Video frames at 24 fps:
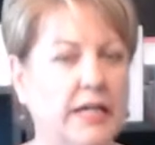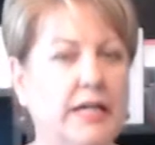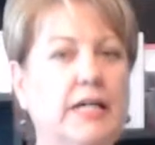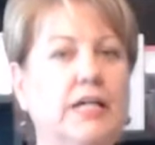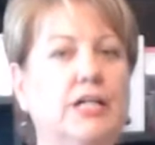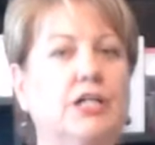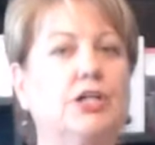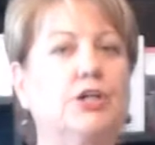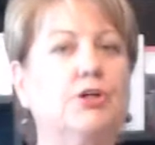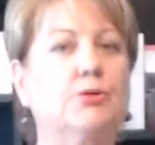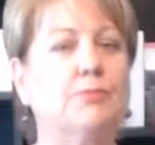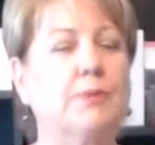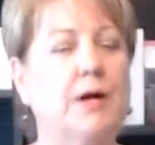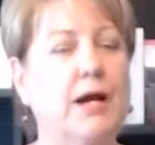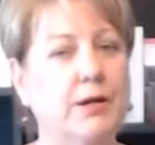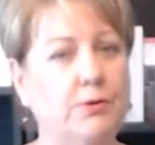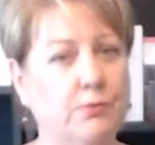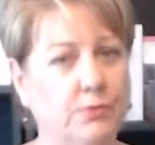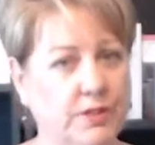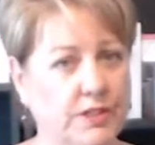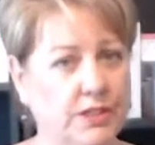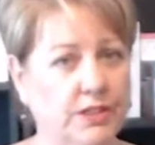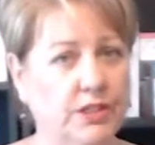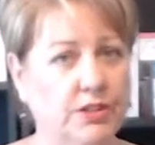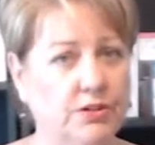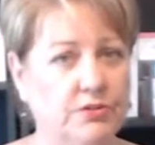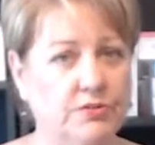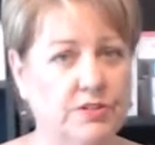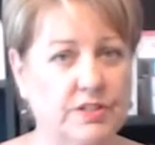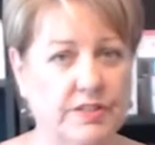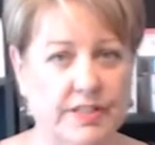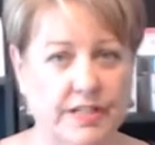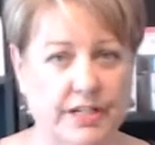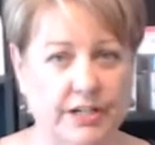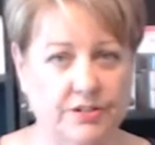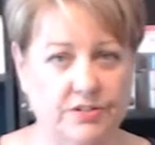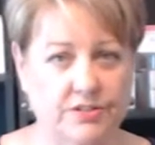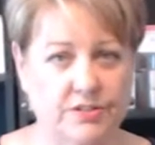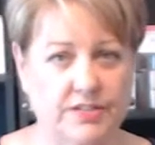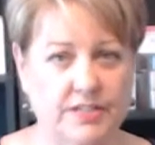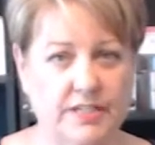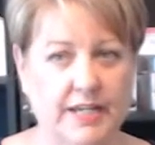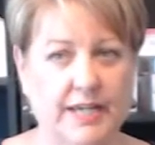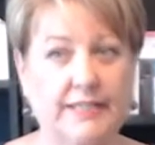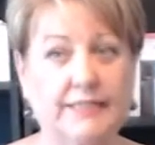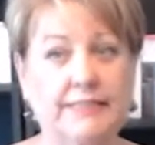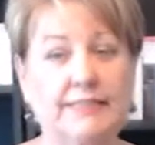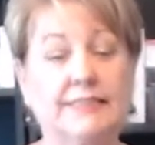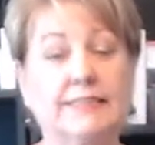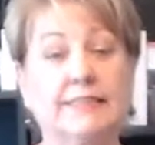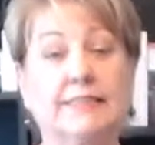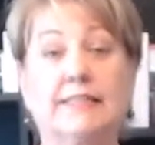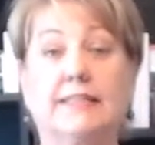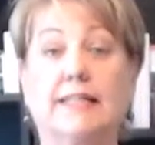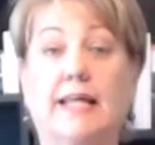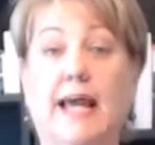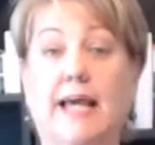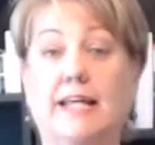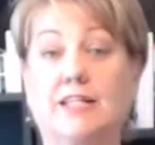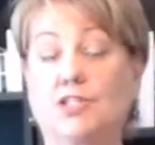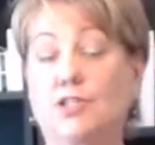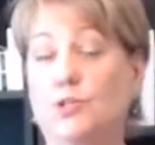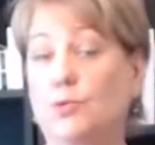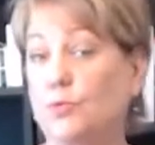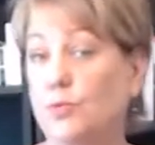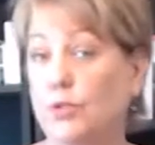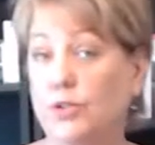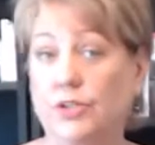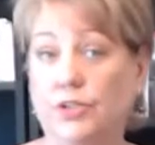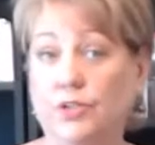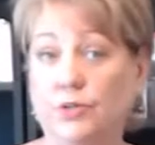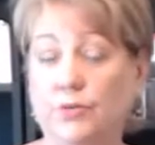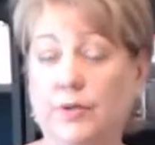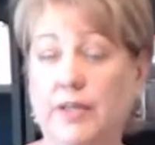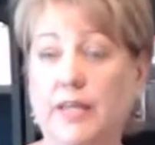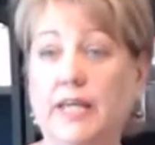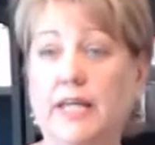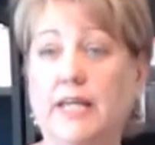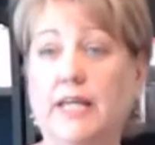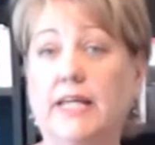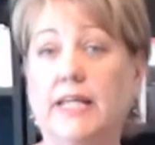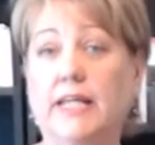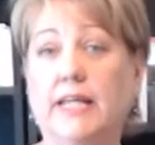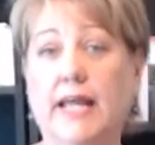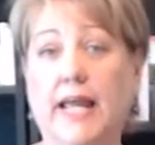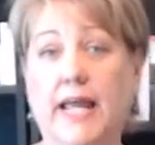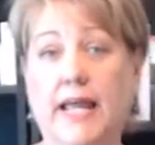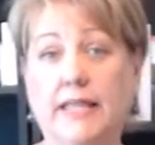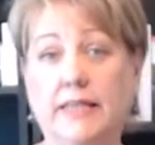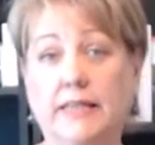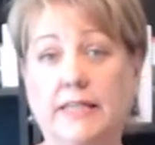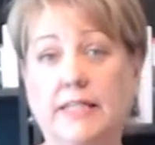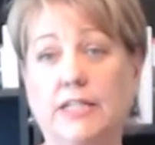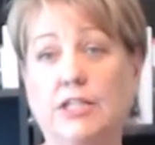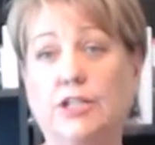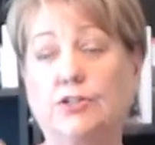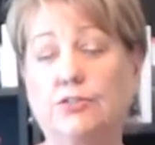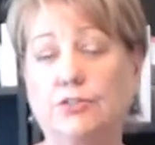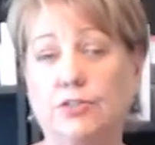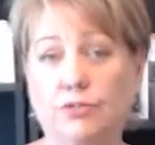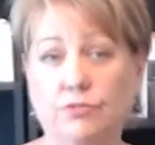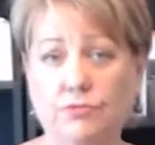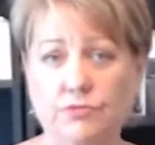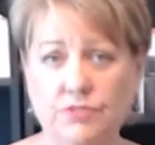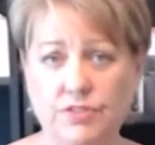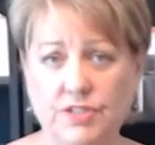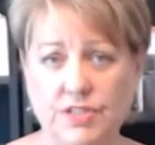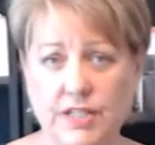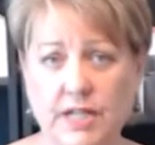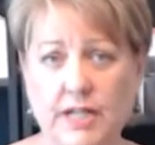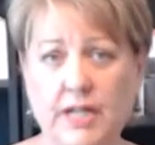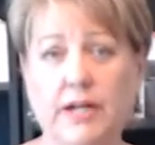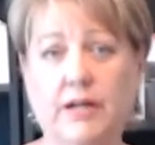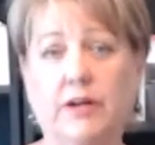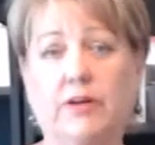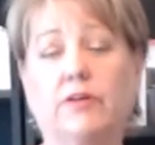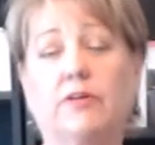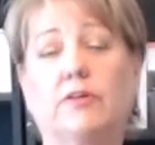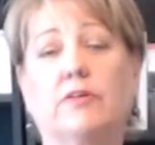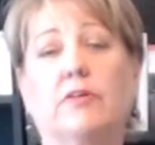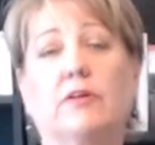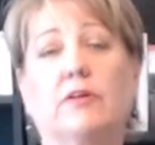You might want to go to the hairstylist that has to work you in, and then you don't dare